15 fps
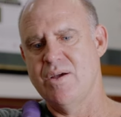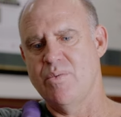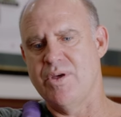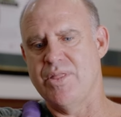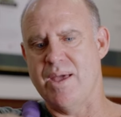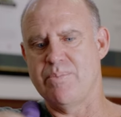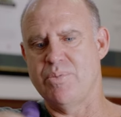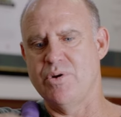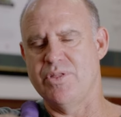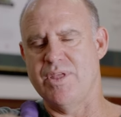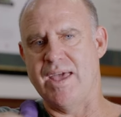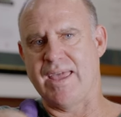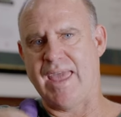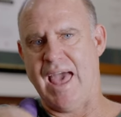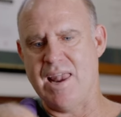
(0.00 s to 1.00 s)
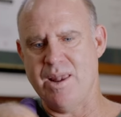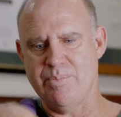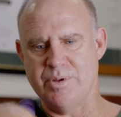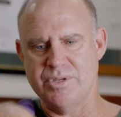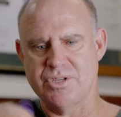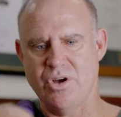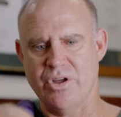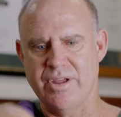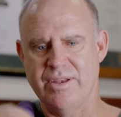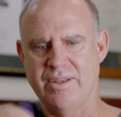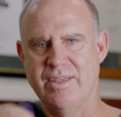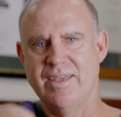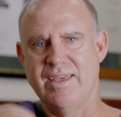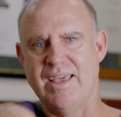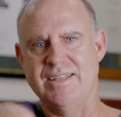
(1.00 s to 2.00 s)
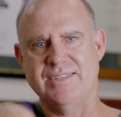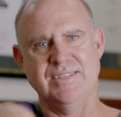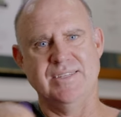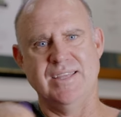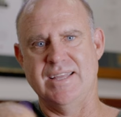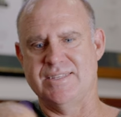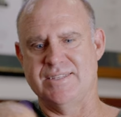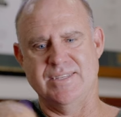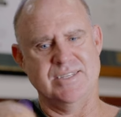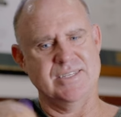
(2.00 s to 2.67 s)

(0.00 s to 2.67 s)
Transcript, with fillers: When they put their calipers on it, it's the